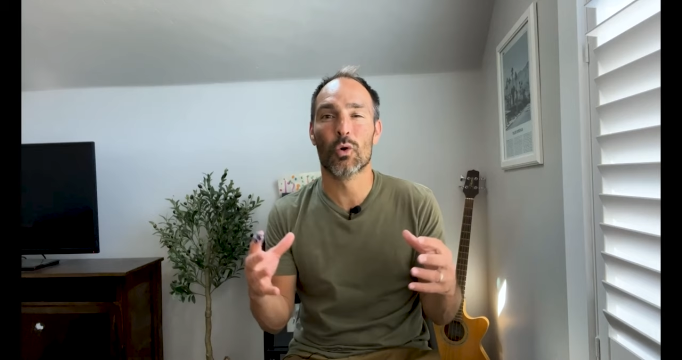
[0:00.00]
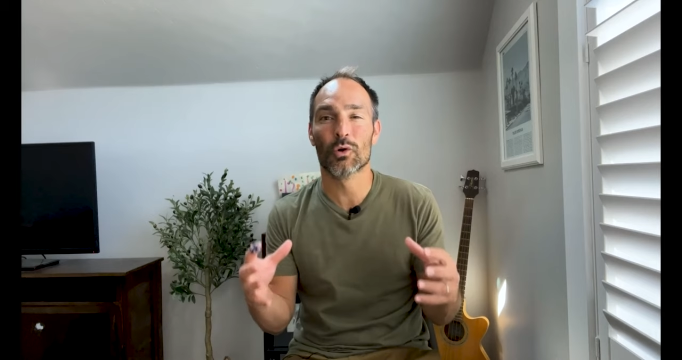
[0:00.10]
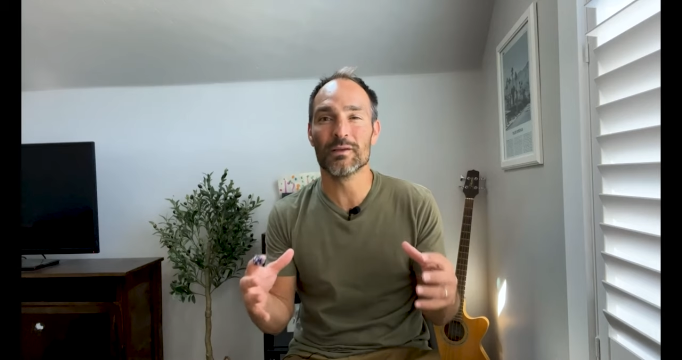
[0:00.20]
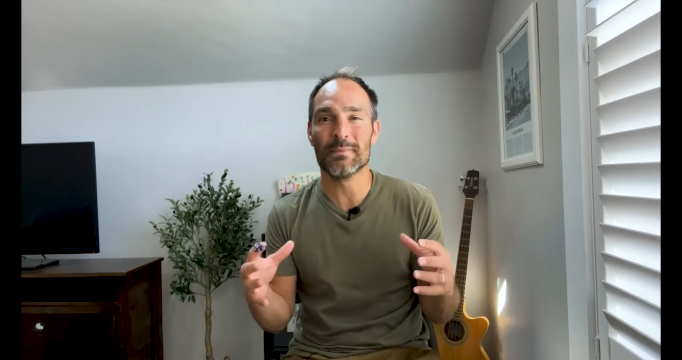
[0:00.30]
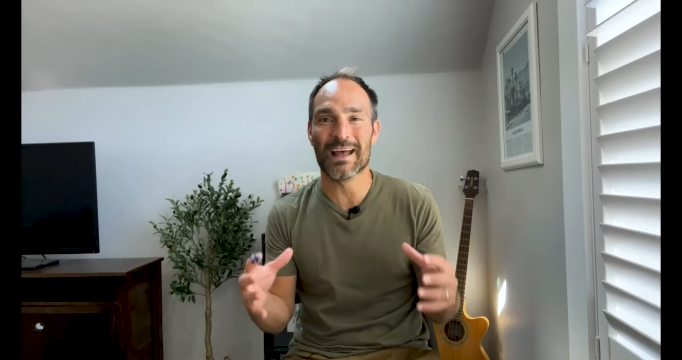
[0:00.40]

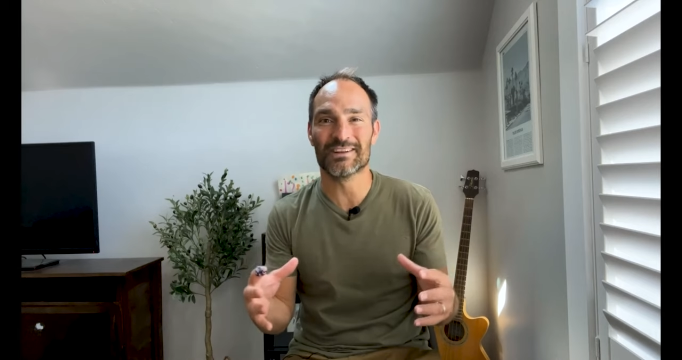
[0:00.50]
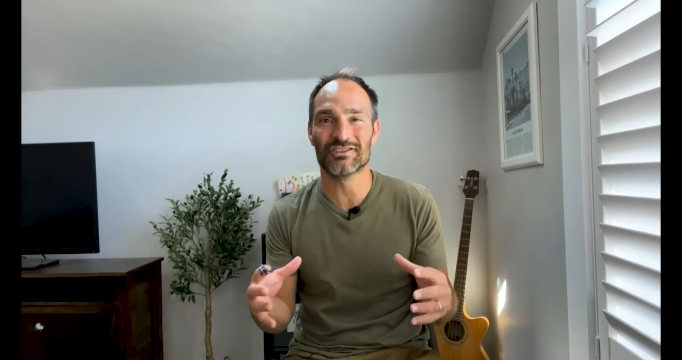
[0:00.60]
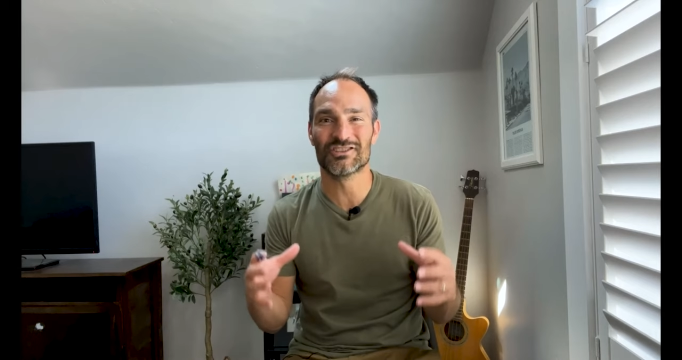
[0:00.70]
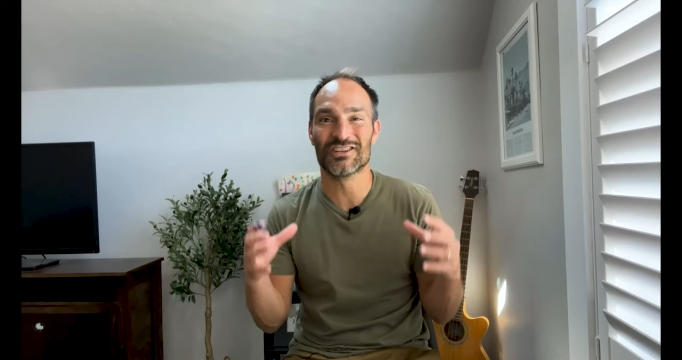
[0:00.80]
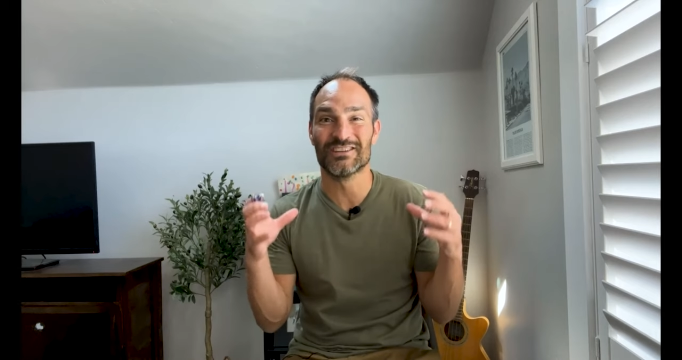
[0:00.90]
Cory
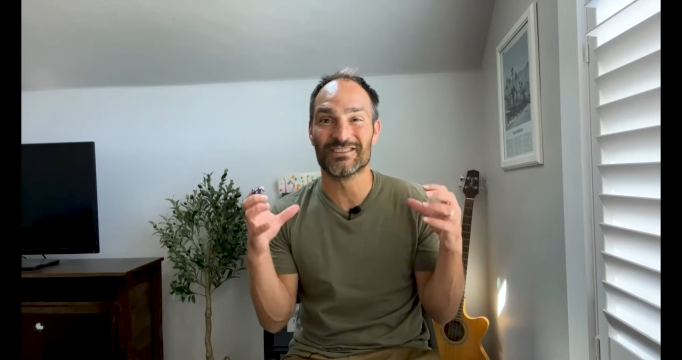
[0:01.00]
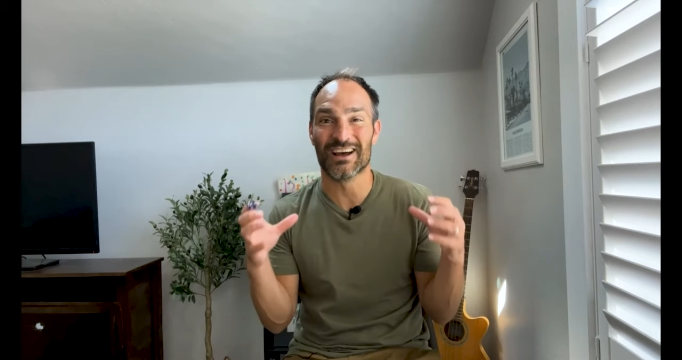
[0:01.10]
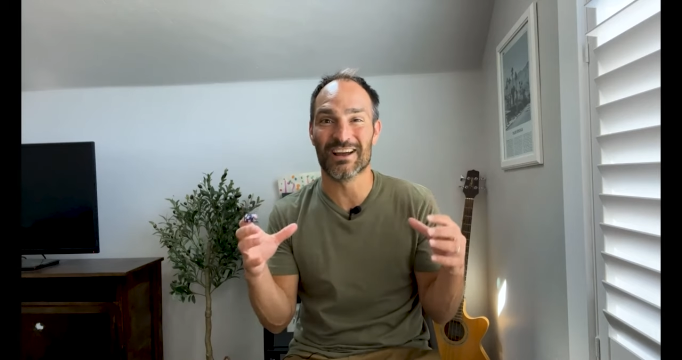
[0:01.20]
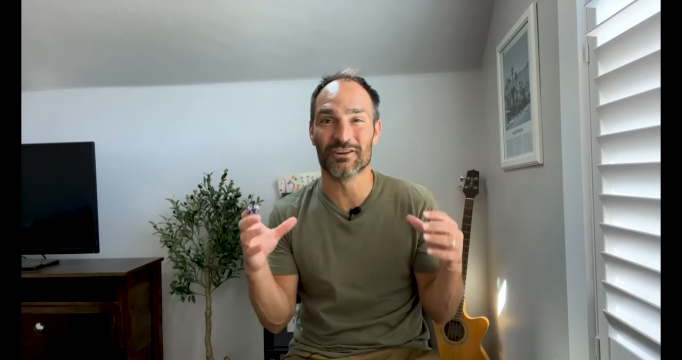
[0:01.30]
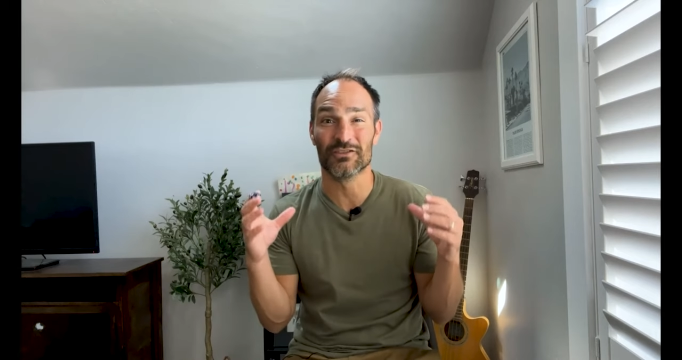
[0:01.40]
managed to
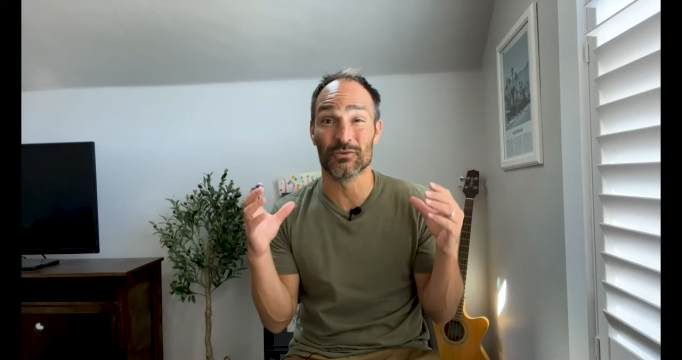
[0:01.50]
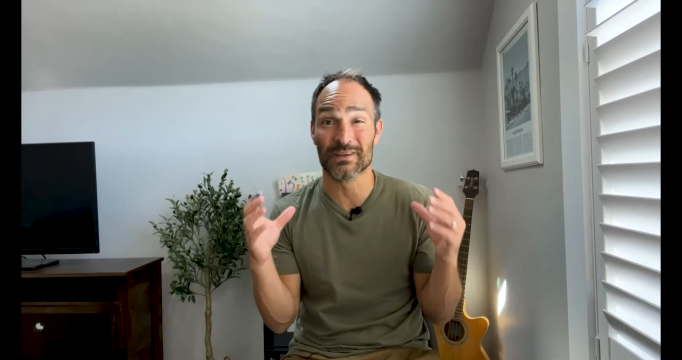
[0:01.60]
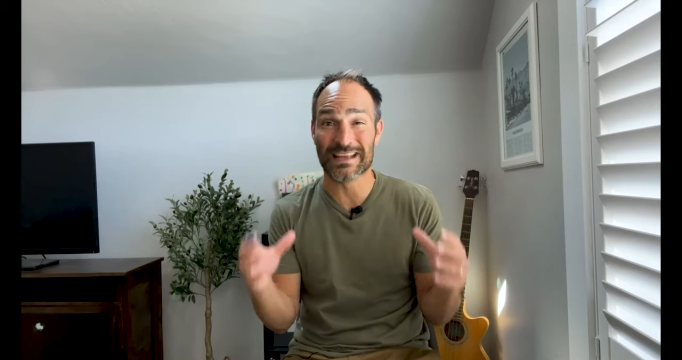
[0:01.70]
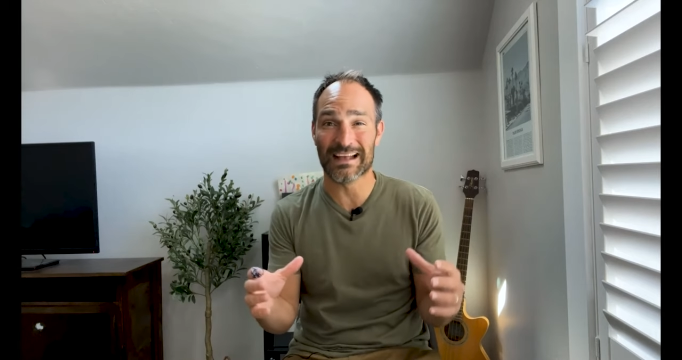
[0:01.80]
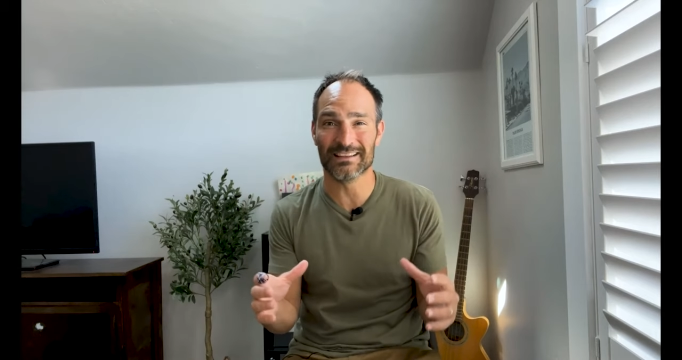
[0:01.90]
hire the
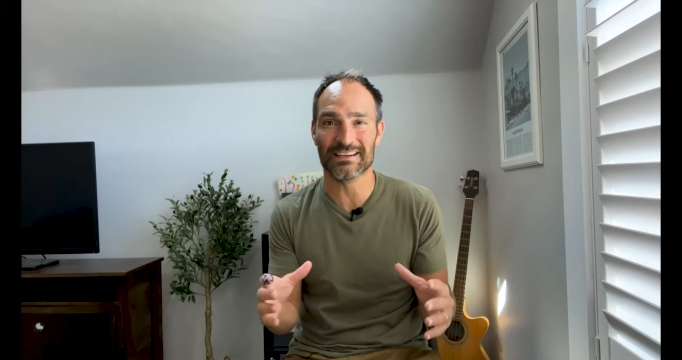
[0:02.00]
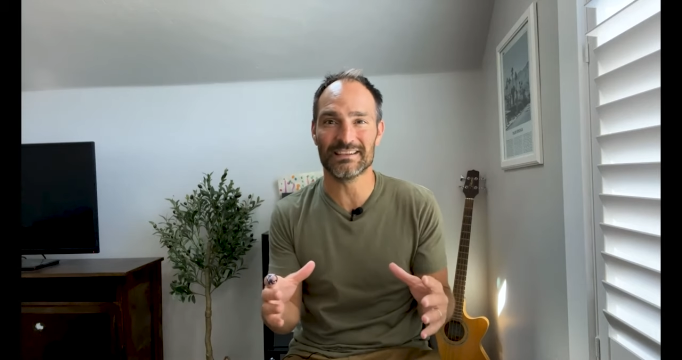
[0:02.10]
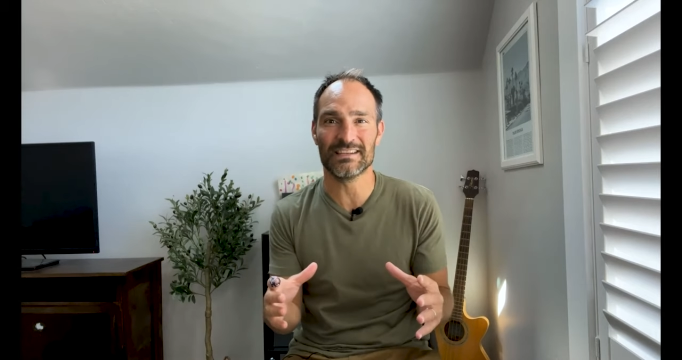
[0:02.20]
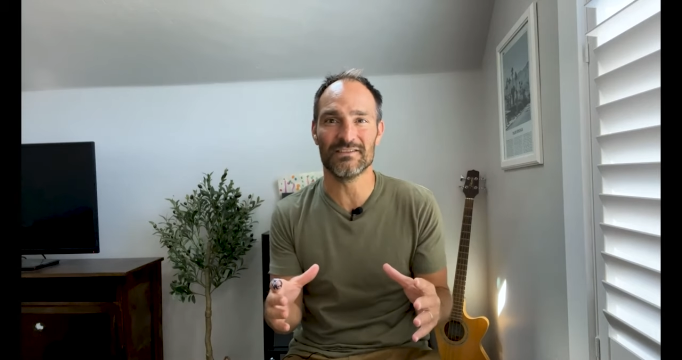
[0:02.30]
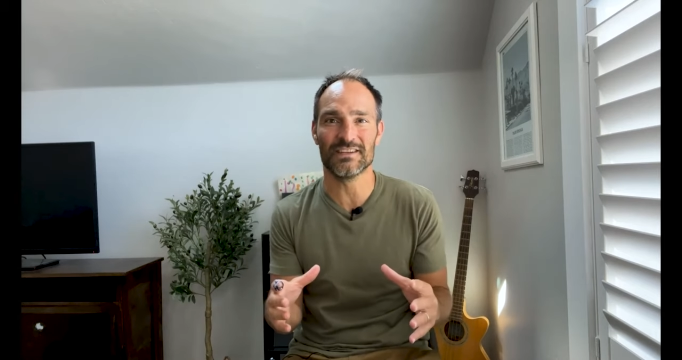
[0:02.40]
reality
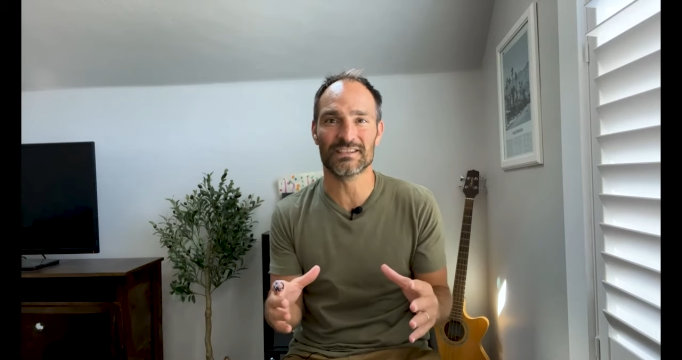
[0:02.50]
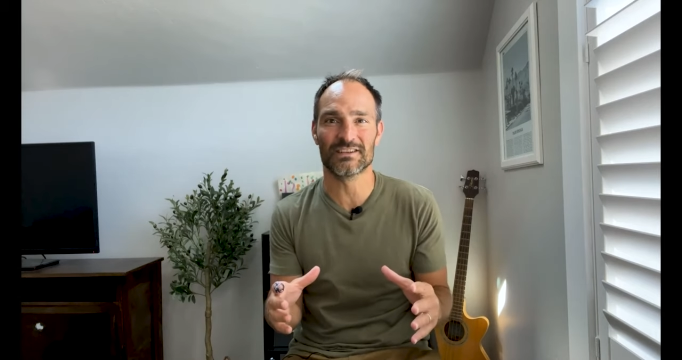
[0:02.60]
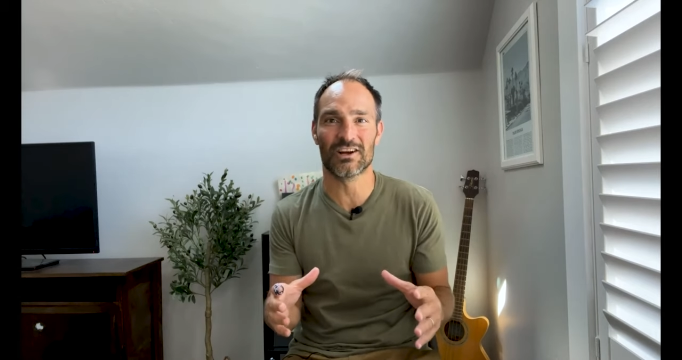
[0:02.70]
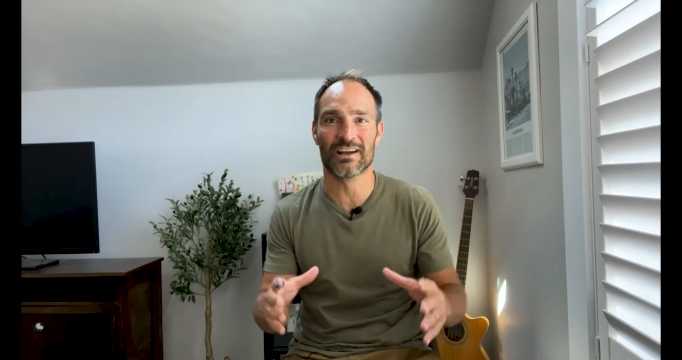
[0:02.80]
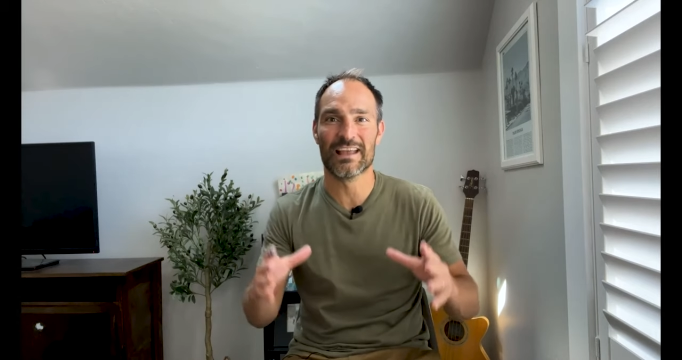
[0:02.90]
TV
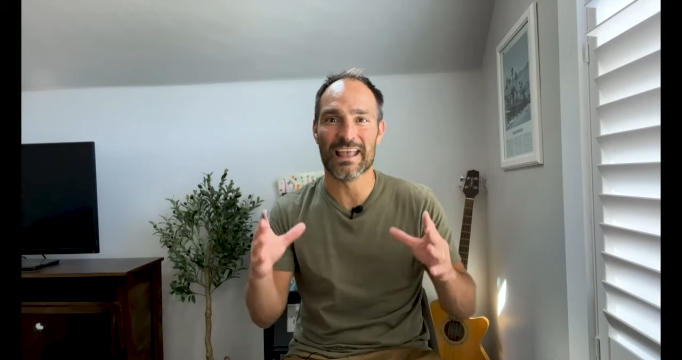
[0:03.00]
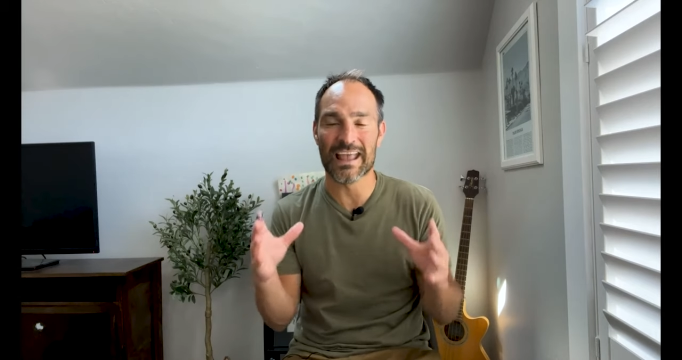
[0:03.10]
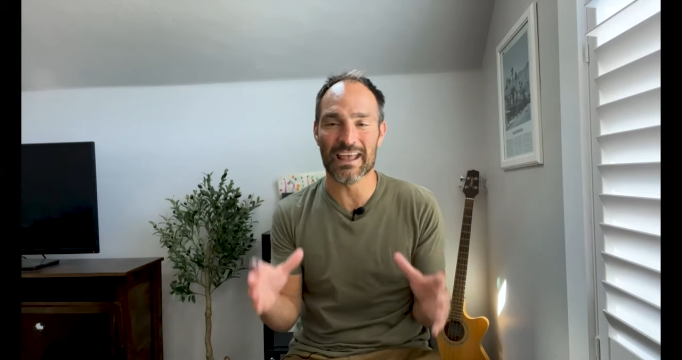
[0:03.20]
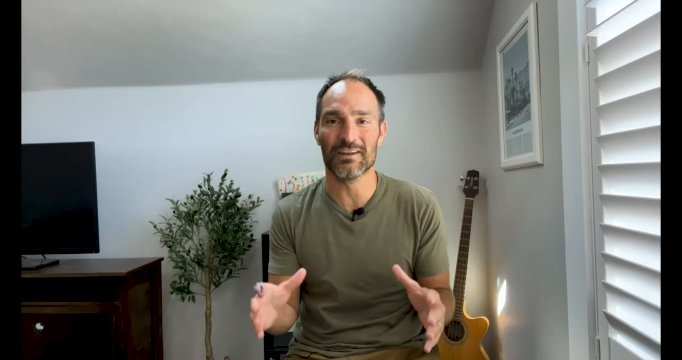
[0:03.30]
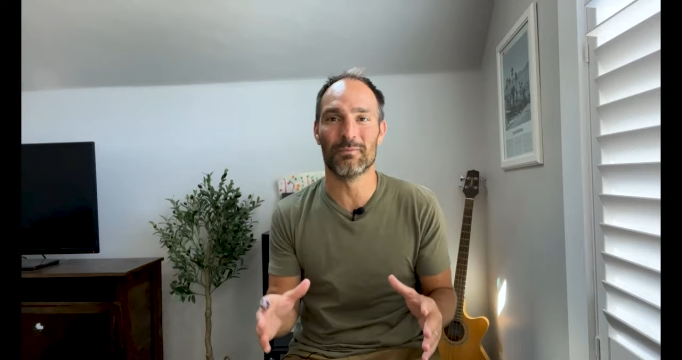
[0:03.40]
star
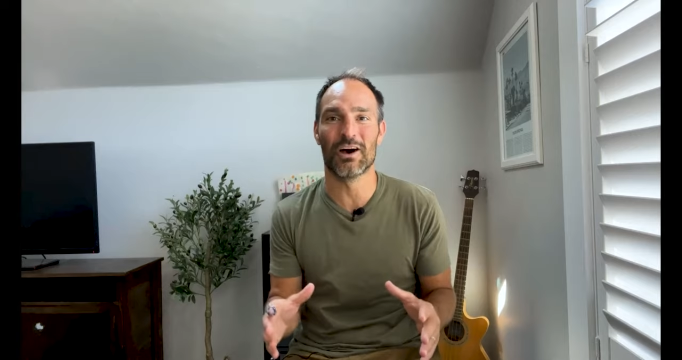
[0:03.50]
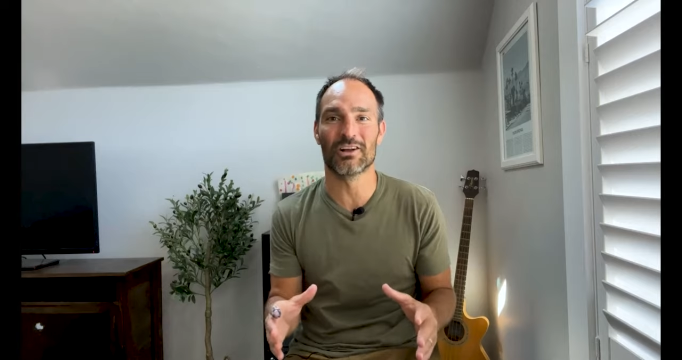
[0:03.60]
and